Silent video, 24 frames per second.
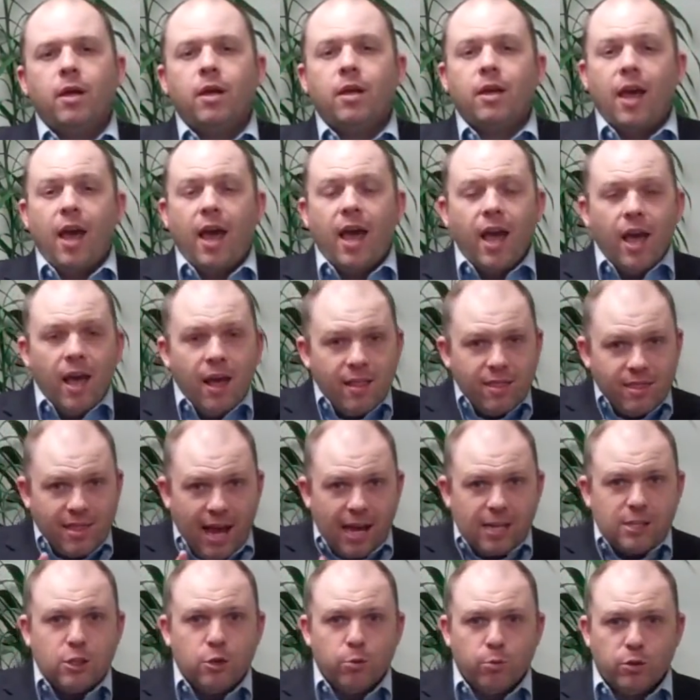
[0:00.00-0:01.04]
Okay?
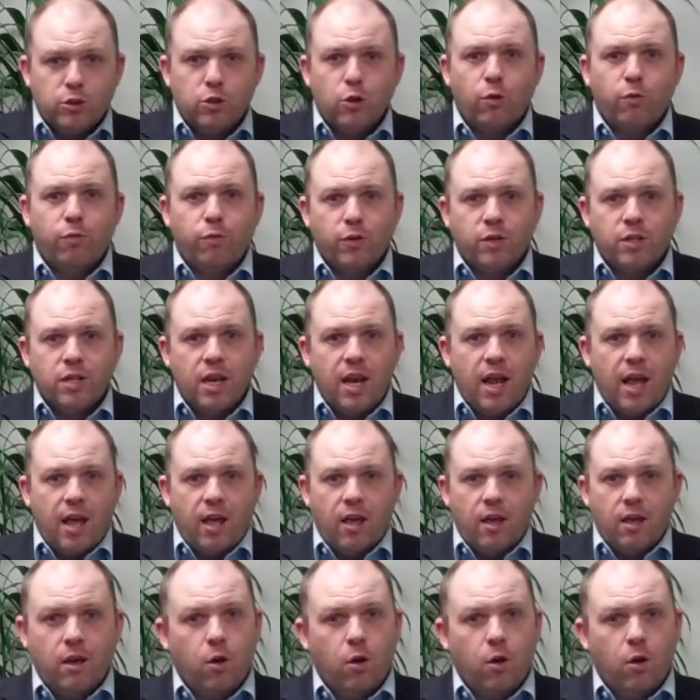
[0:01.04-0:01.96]
That's your result for today.